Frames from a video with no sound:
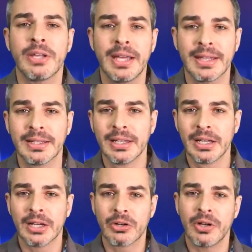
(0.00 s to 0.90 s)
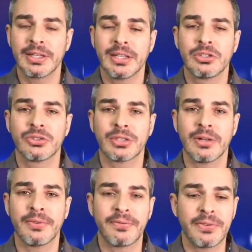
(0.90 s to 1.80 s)
and get
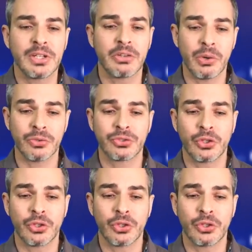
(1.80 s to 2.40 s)
yourself a free quote.